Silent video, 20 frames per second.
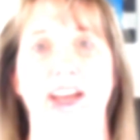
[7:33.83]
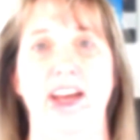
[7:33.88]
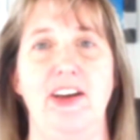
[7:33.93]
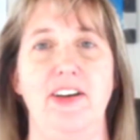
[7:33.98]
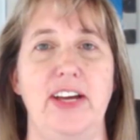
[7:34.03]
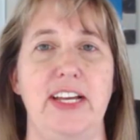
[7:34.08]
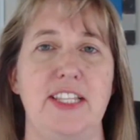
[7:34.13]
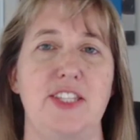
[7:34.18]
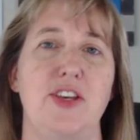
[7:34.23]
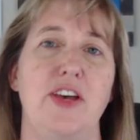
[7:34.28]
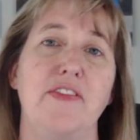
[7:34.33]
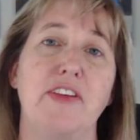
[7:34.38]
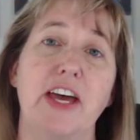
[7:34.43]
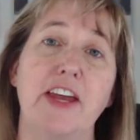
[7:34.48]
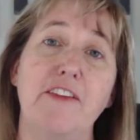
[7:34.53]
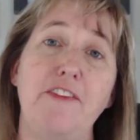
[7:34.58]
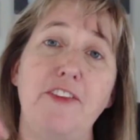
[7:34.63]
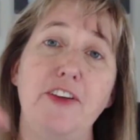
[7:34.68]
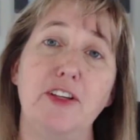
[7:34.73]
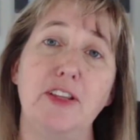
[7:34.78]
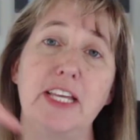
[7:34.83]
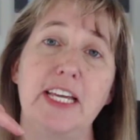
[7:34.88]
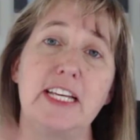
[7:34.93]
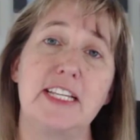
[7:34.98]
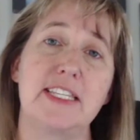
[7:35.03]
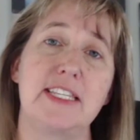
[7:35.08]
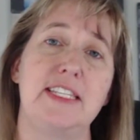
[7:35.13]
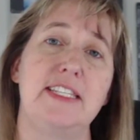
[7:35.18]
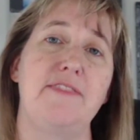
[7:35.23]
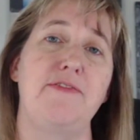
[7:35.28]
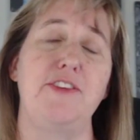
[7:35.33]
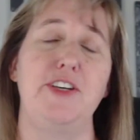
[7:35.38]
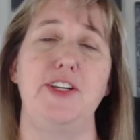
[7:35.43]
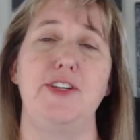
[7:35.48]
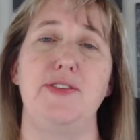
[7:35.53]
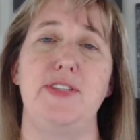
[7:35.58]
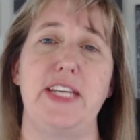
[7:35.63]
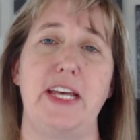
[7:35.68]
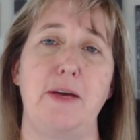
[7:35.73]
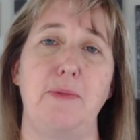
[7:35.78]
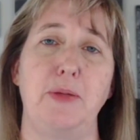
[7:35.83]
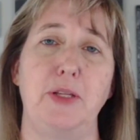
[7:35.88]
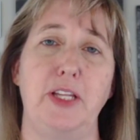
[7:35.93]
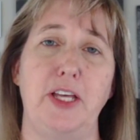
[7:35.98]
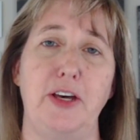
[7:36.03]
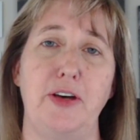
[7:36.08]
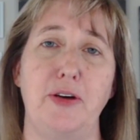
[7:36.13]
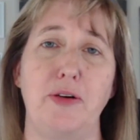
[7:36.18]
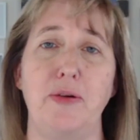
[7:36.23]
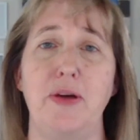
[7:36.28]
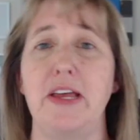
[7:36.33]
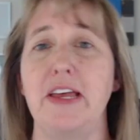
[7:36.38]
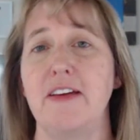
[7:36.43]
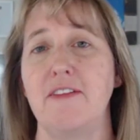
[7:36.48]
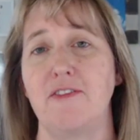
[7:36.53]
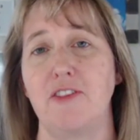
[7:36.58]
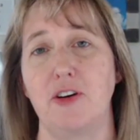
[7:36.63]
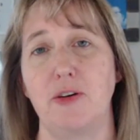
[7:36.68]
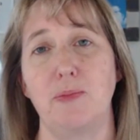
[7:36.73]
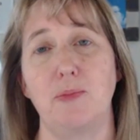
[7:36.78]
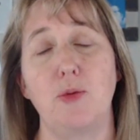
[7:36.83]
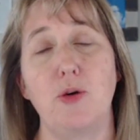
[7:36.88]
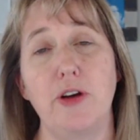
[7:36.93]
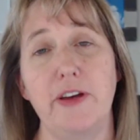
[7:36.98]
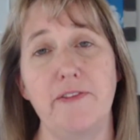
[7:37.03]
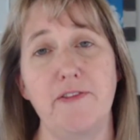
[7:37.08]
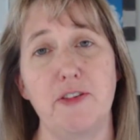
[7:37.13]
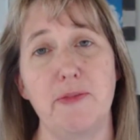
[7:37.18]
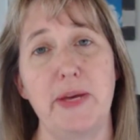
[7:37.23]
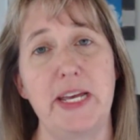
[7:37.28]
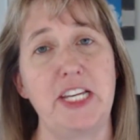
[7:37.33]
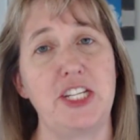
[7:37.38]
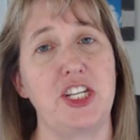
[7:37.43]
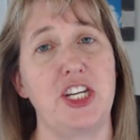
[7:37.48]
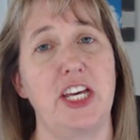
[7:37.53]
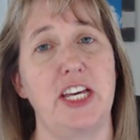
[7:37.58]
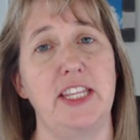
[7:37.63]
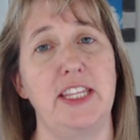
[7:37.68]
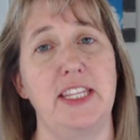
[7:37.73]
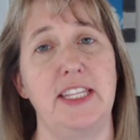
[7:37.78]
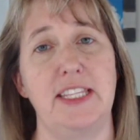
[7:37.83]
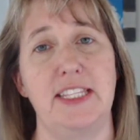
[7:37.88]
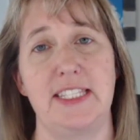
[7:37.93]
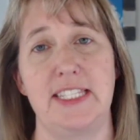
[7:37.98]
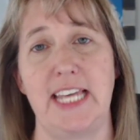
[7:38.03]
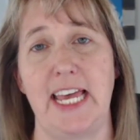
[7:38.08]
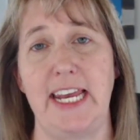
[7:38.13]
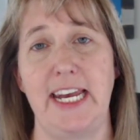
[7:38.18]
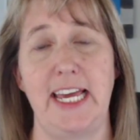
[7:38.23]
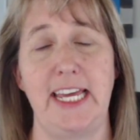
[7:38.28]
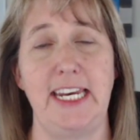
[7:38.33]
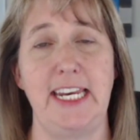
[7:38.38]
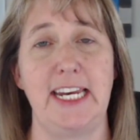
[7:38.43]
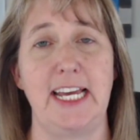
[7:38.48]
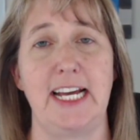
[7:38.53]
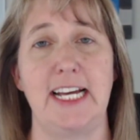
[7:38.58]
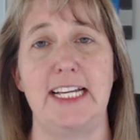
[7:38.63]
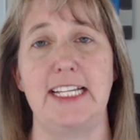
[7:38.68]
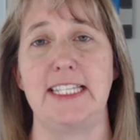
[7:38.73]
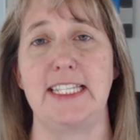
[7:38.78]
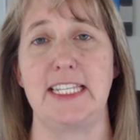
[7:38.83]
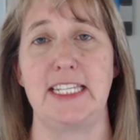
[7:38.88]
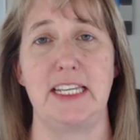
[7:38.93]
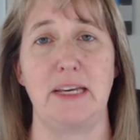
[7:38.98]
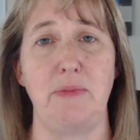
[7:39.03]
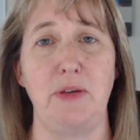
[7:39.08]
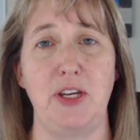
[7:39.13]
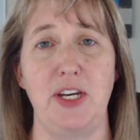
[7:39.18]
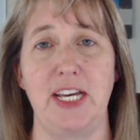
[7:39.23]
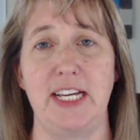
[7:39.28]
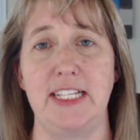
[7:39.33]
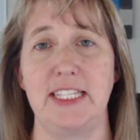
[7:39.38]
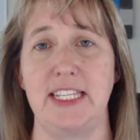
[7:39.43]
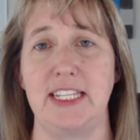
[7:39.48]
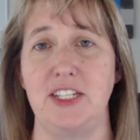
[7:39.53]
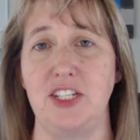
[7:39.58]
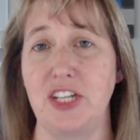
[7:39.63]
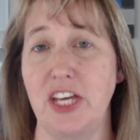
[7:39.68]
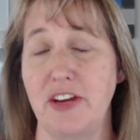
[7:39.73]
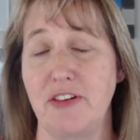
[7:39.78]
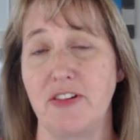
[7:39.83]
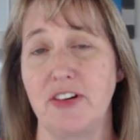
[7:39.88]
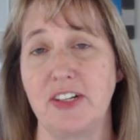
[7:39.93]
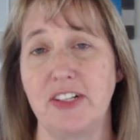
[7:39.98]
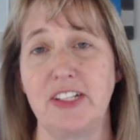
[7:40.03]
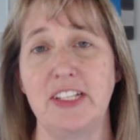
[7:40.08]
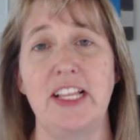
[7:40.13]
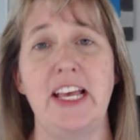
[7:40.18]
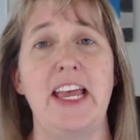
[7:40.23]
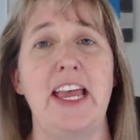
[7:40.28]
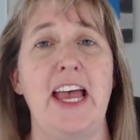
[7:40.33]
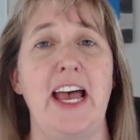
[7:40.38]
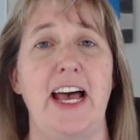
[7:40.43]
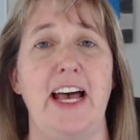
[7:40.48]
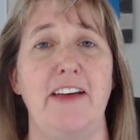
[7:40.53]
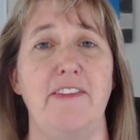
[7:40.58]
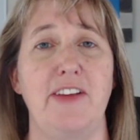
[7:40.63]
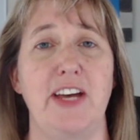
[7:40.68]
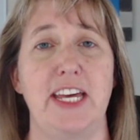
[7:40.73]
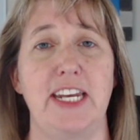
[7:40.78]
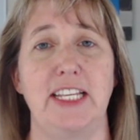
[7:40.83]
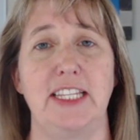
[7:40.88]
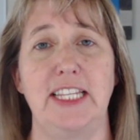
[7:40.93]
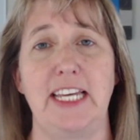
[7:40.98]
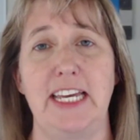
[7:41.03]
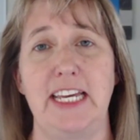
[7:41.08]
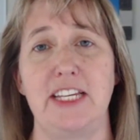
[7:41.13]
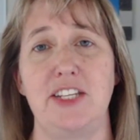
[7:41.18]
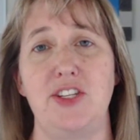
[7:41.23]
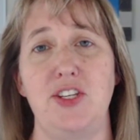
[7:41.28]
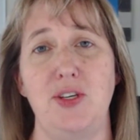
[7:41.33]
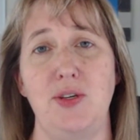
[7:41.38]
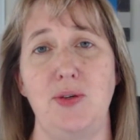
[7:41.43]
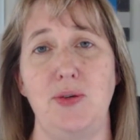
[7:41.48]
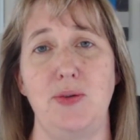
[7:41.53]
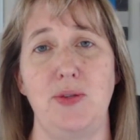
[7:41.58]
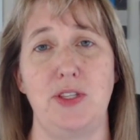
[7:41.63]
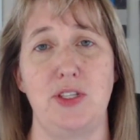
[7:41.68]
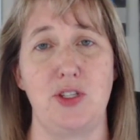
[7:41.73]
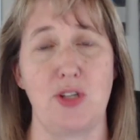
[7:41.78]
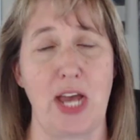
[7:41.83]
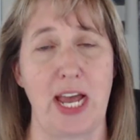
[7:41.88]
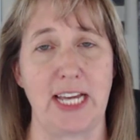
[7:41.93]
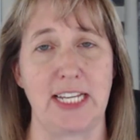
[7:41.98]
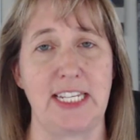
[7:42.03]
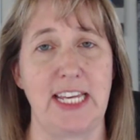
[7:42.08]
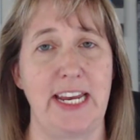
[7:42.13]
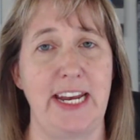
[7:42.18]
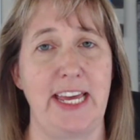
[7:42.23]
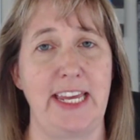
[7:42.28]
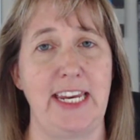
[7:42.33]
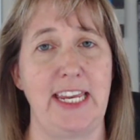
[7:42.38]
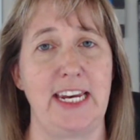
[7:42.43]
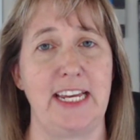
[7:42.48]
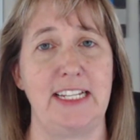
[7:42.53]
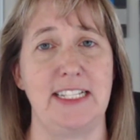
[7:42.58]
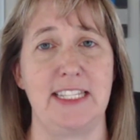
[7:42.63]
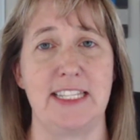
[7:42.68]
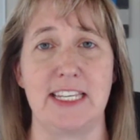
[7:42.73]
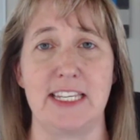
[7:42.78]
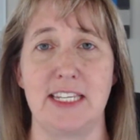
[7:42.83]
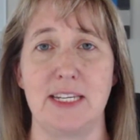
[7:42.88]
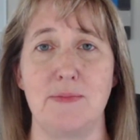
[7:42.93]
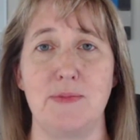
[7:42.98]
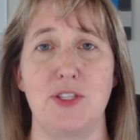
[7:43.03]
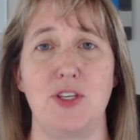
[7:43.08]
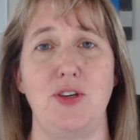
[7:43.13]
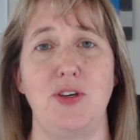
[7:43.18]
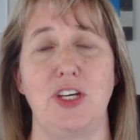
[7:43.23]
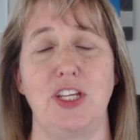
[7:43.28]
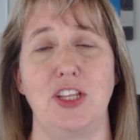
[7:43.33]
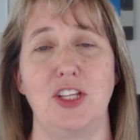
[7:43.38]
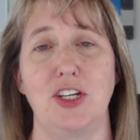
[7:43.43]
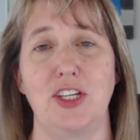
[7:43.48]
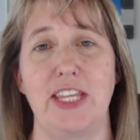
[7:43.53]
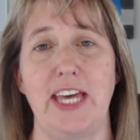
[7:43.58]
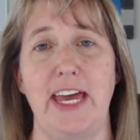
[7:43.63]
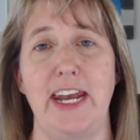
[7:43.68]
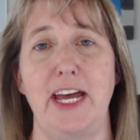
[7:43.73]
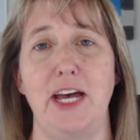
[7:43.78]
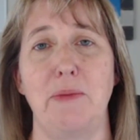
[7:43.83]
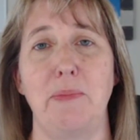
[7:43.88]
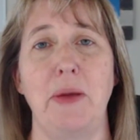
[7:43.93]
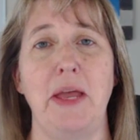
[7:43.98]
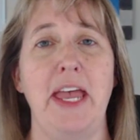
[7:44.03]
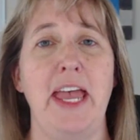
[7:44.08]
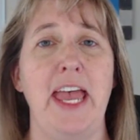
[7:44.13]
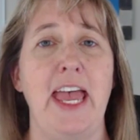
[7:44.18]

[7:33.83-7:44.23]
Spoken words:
All right, so I've got a few links for you down below for more information on 1099s and W-9s in general. I've got a link to the Track1099 system, so you can look that up.